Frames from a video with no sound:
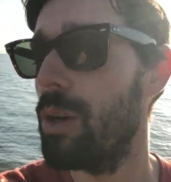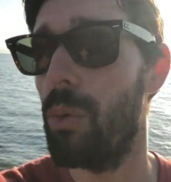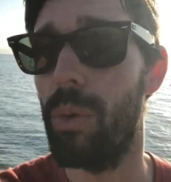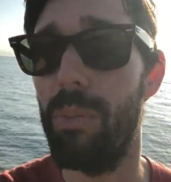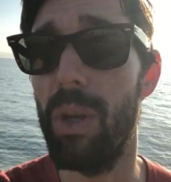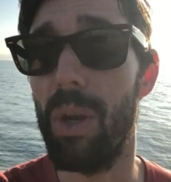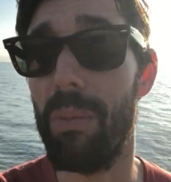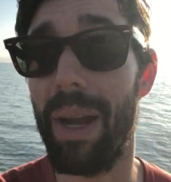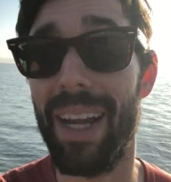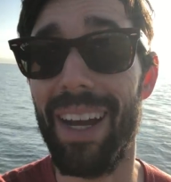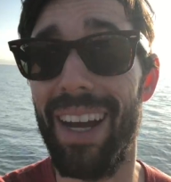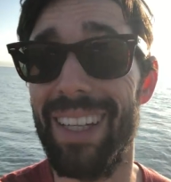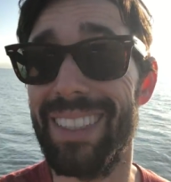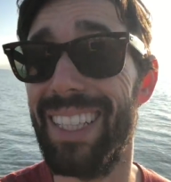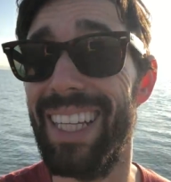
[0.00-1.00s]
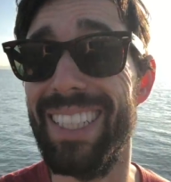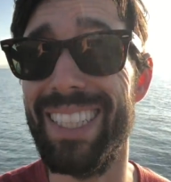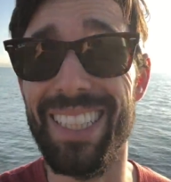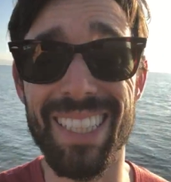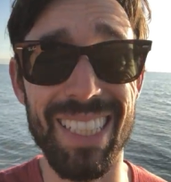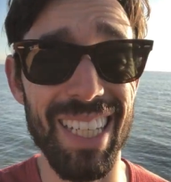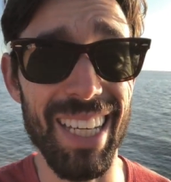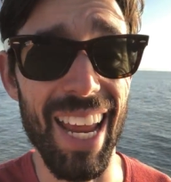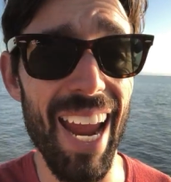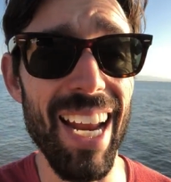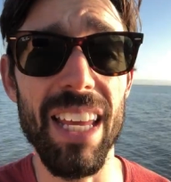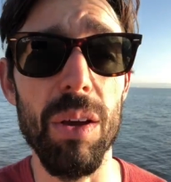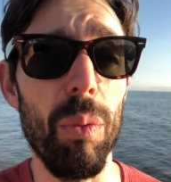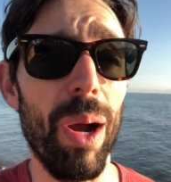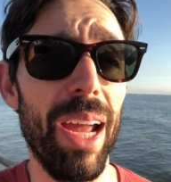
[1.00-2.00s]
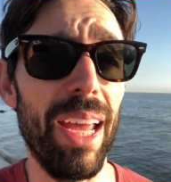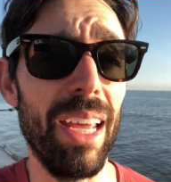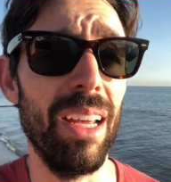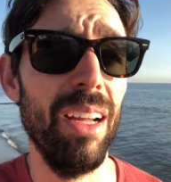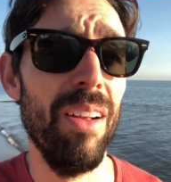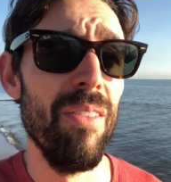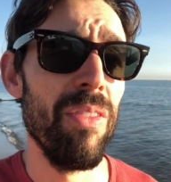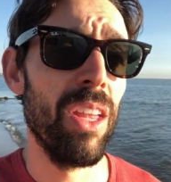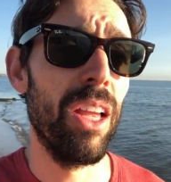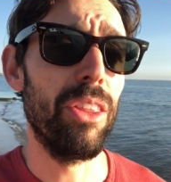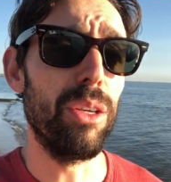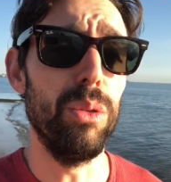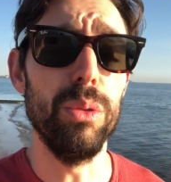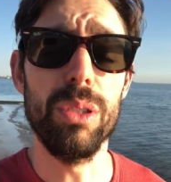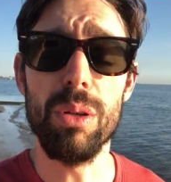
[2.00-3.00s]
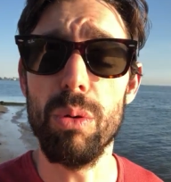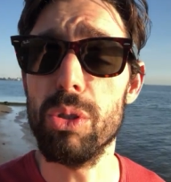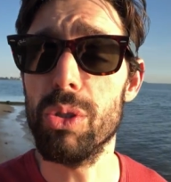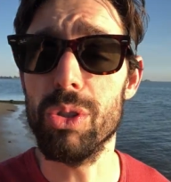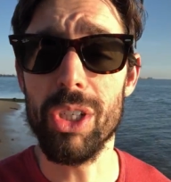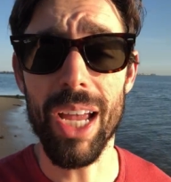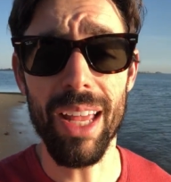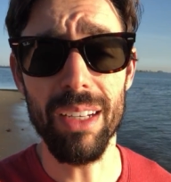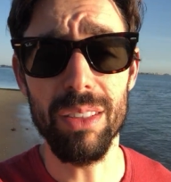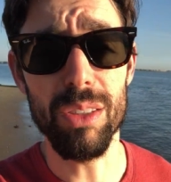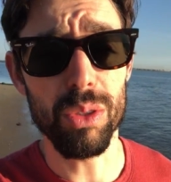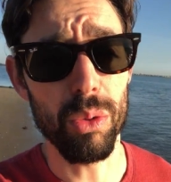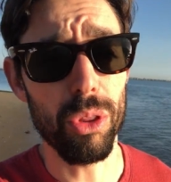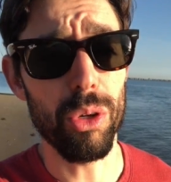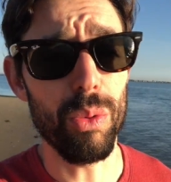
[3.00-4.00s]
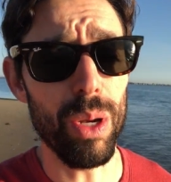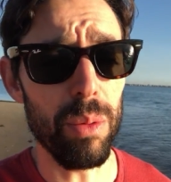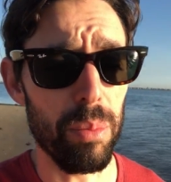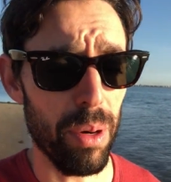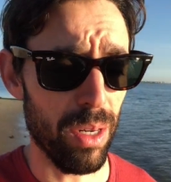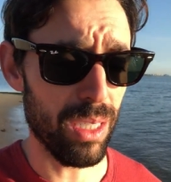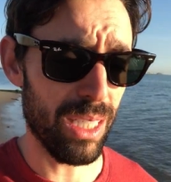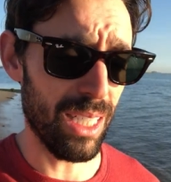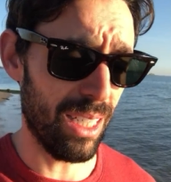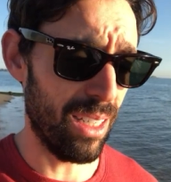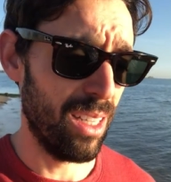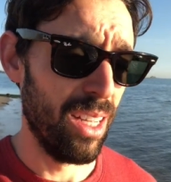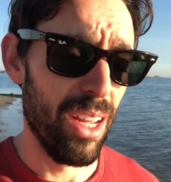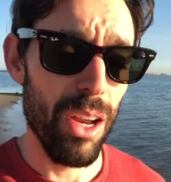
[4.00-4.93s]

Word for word: with me or my content in, in any way through social channels or through in person,